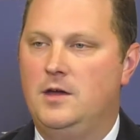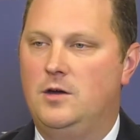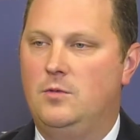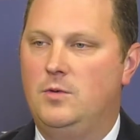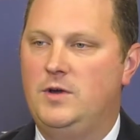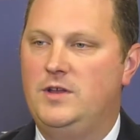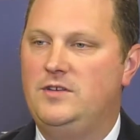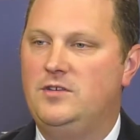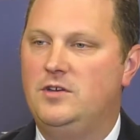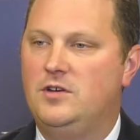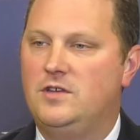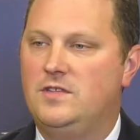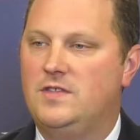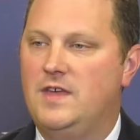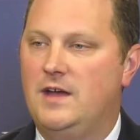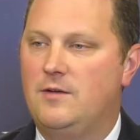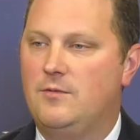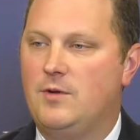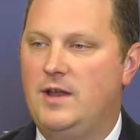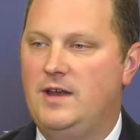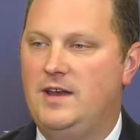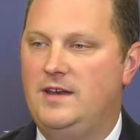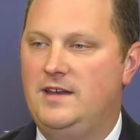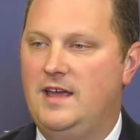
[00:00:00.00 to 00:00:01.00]
We took that
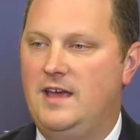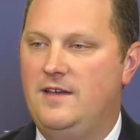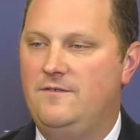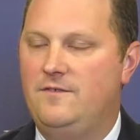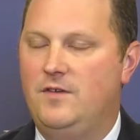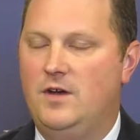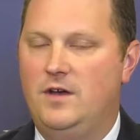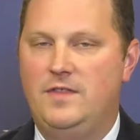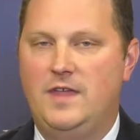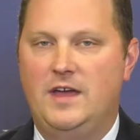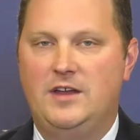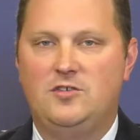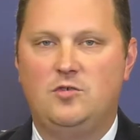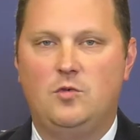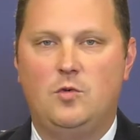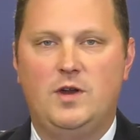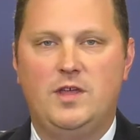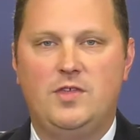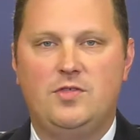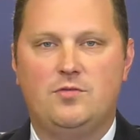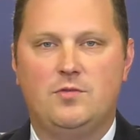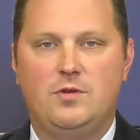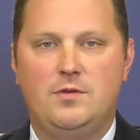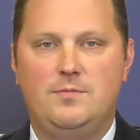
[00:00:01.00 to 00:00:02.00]
rainy day fund, that
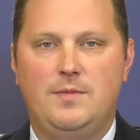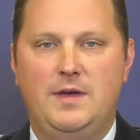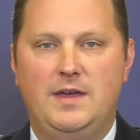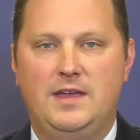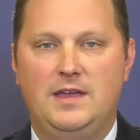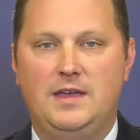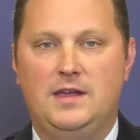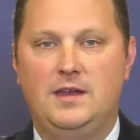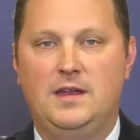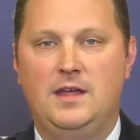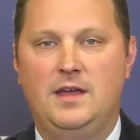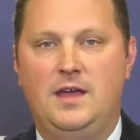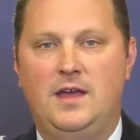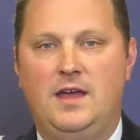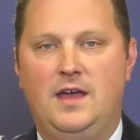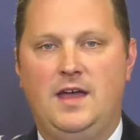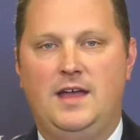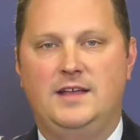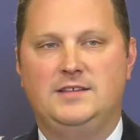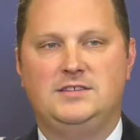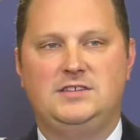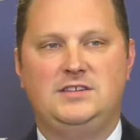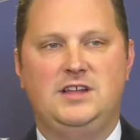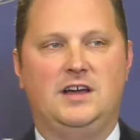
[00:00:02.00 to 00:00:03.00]
$23 million,
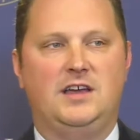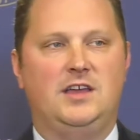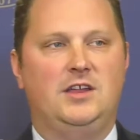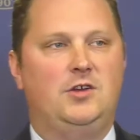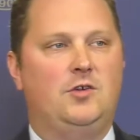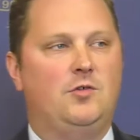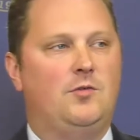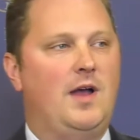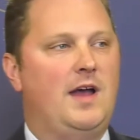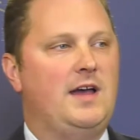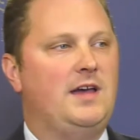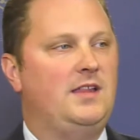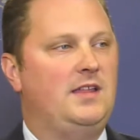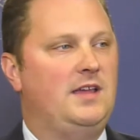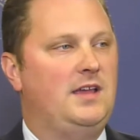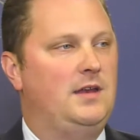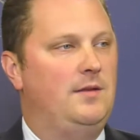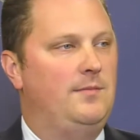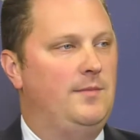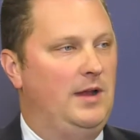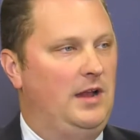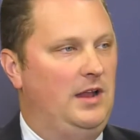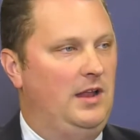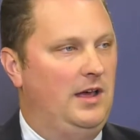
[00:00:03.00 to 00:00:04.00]
and stuck it directly
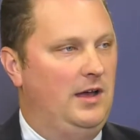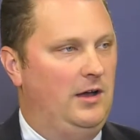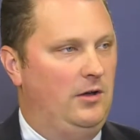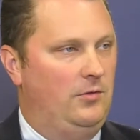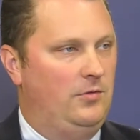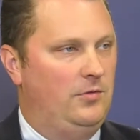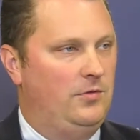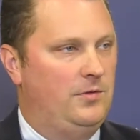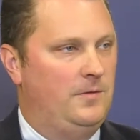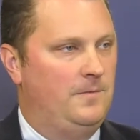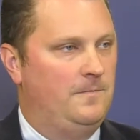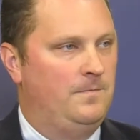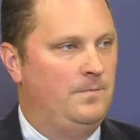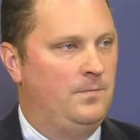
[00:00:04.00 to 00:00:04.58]
into mental health.